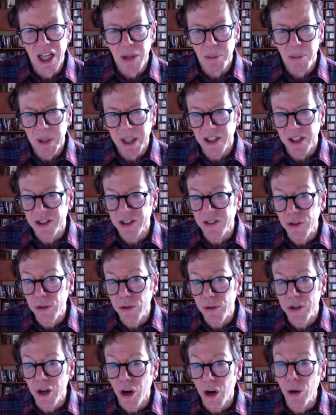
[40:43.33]
Because if
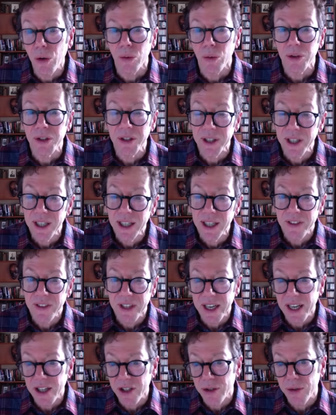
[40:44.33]
you don't,
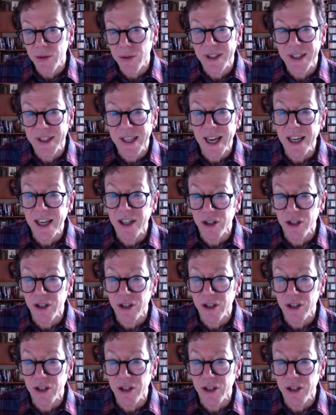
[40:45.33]
then as you say,